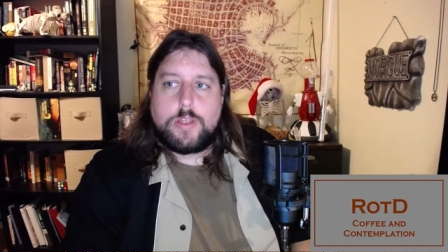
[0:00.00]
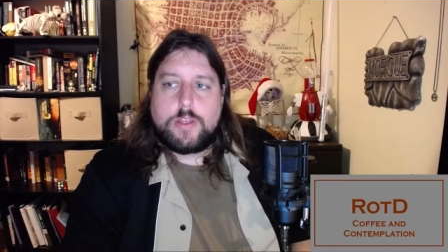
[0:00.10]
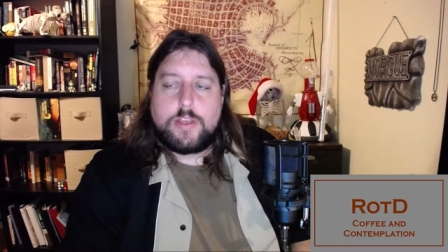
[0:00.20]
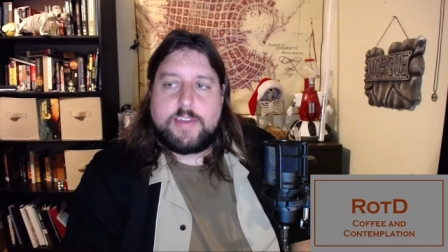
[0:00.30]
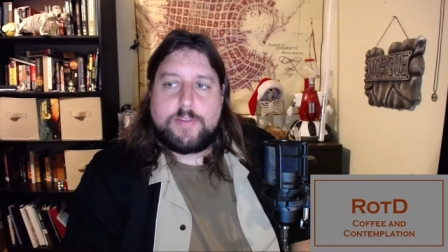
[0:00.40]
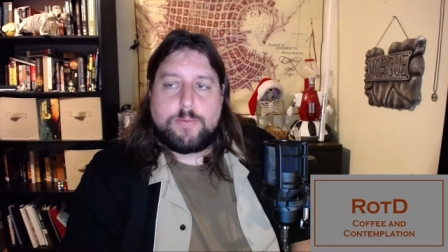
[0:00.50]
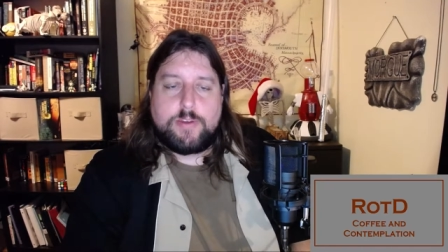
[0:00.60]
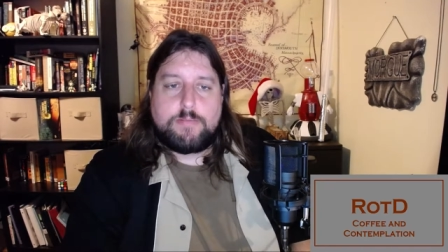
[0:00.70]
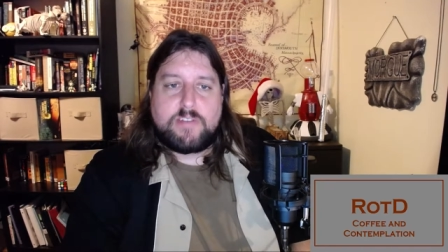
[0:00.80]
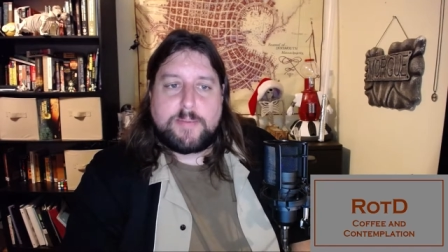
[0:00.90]
even
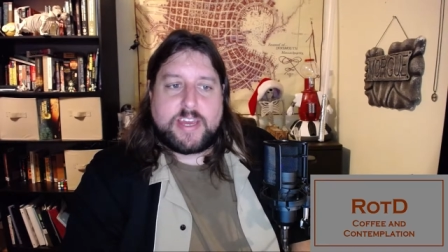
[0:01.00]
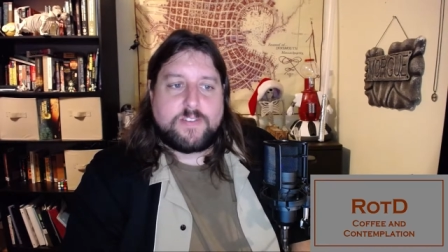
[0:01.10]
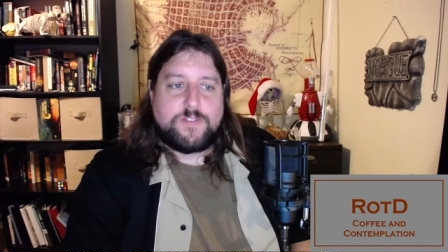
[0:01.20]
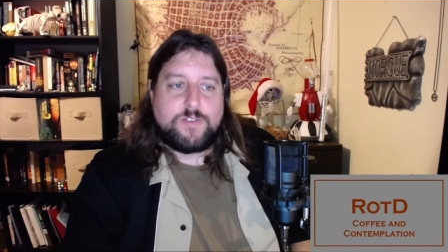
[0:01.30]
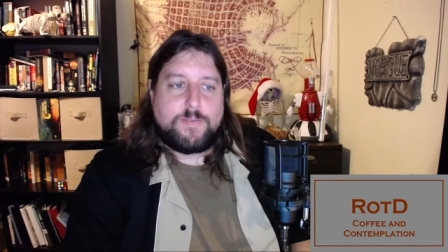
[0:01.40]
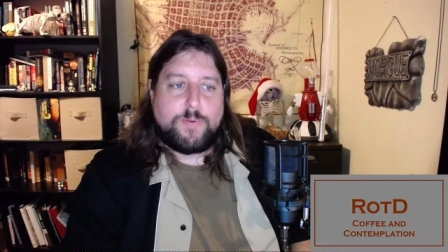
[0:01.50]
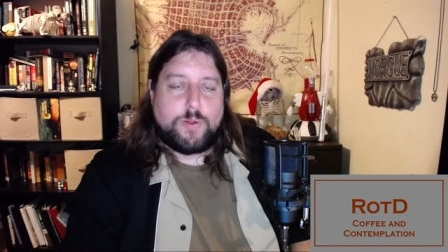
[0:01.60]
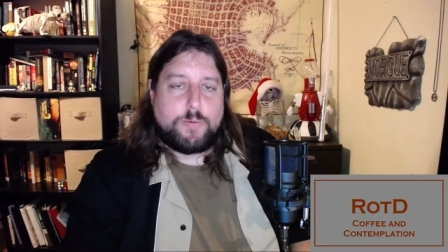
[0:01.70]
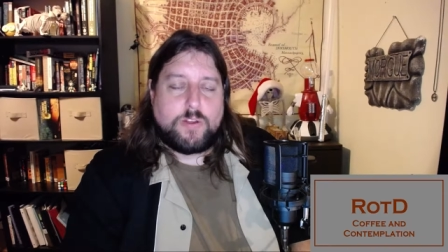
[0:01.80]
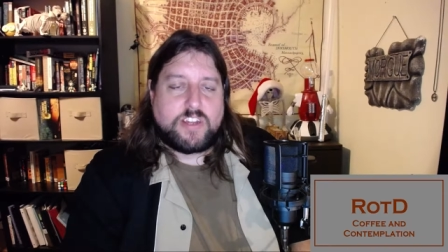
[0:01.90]
with remakes and so
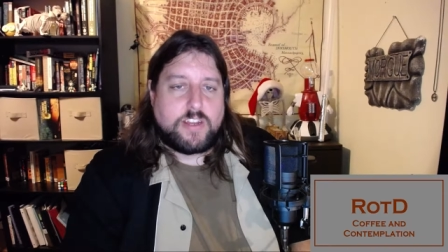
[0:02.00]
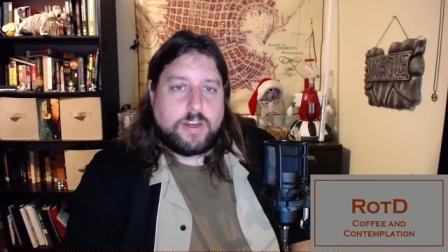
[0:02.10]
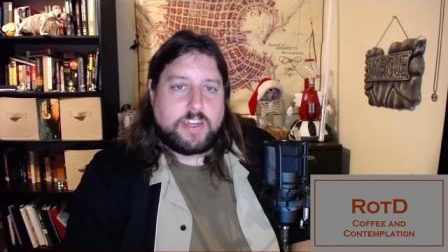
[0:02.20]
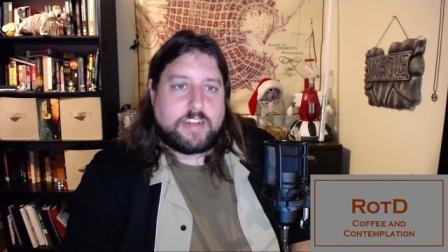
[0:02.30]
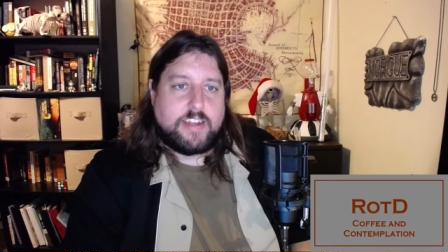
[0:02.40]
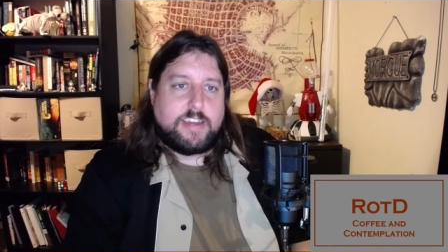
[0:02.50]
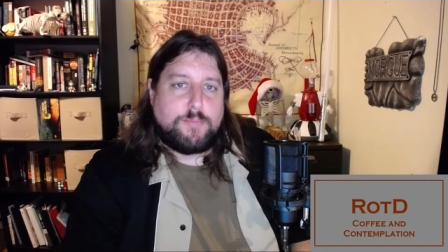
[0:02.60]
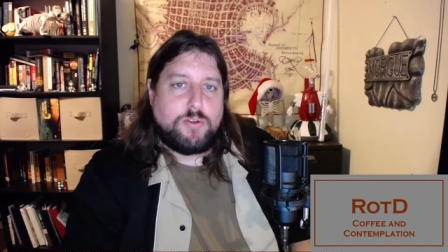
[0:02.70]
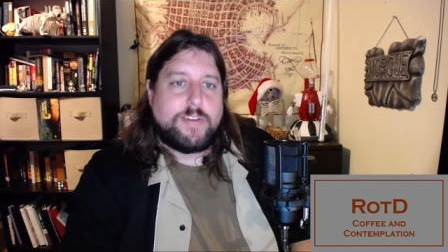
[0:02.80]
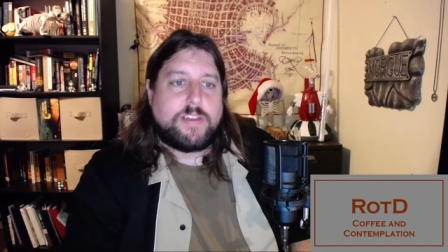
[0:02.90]
forth, we're only talking ten
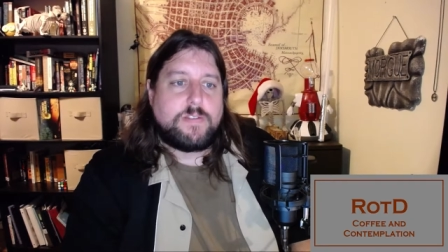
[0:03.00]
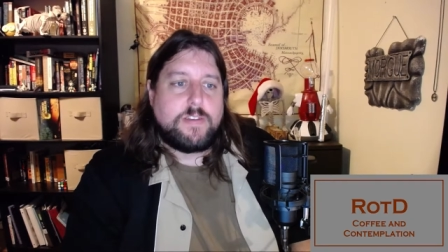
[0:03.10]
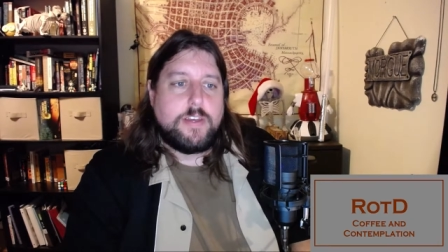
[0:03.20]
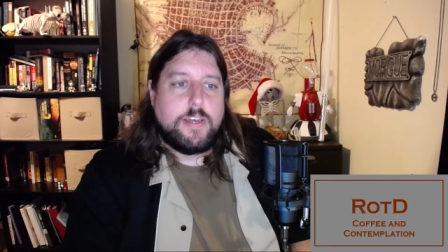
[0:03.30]
movies.